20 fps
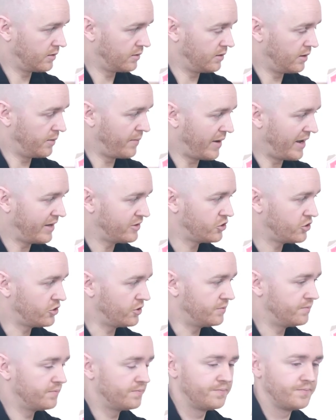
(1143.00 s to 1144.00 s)

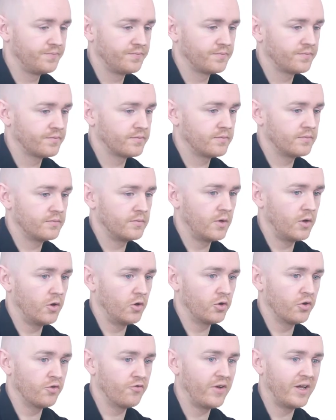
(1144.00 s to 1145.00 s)
imagine, you know,
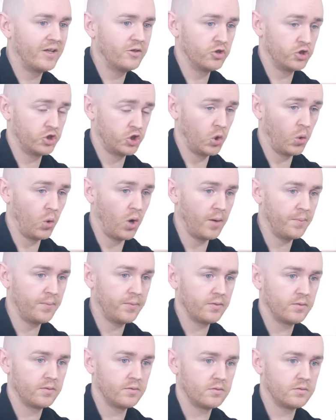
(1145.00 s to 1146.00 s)
you failed to show up
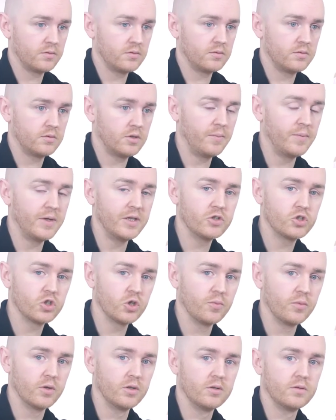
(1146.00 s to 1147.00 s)
to meet
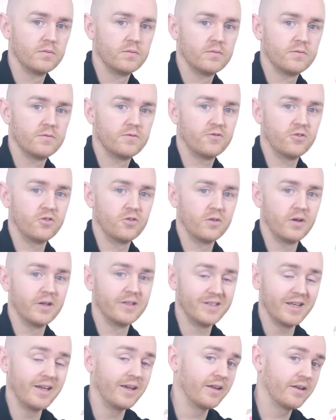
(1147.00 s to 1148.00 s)
someone for a
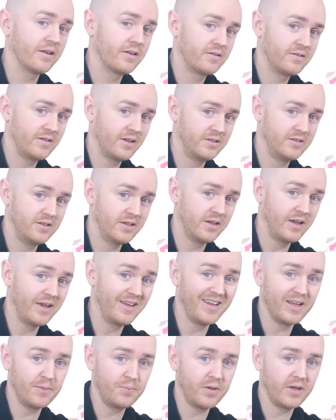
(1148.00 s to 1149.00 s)
date at
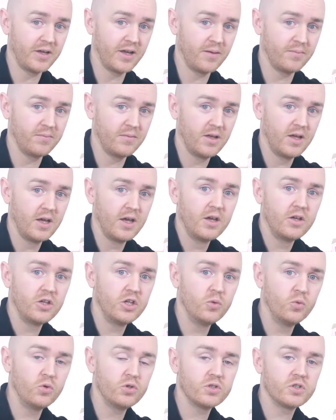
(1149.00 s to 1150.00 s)
8 p.m.
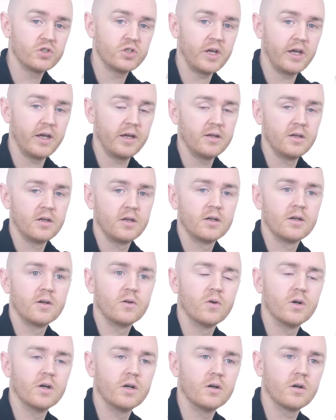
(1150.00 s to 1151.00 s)
You wouldn't say,
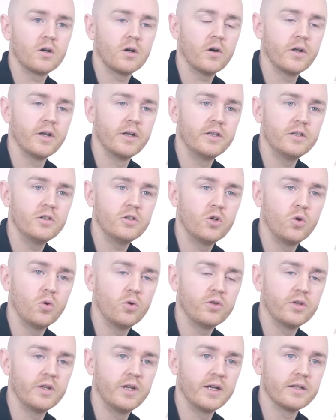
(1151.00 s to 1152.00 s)
oh God, I didn't go
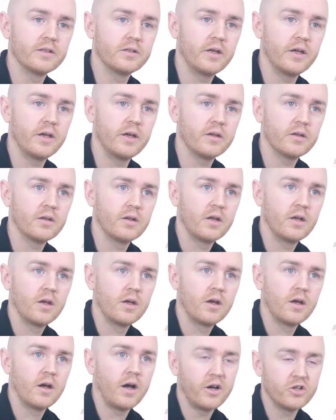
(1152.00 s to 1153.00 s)
to that date.
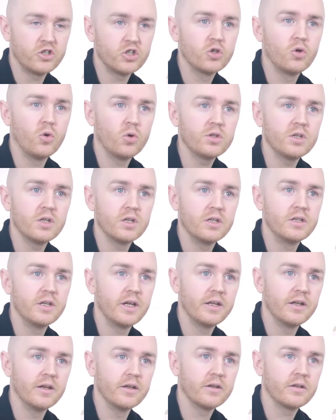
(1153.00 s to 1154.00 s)
I should go to the
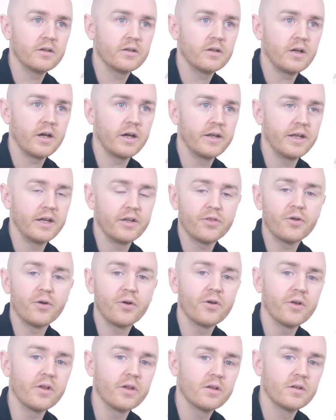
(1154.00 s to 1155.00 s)
date at
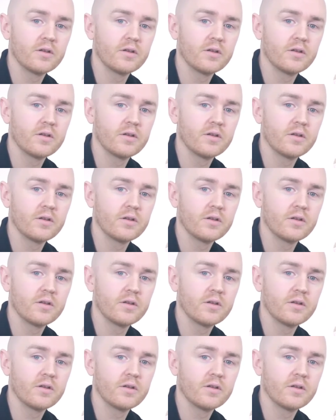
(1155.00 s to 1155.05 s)
8:30,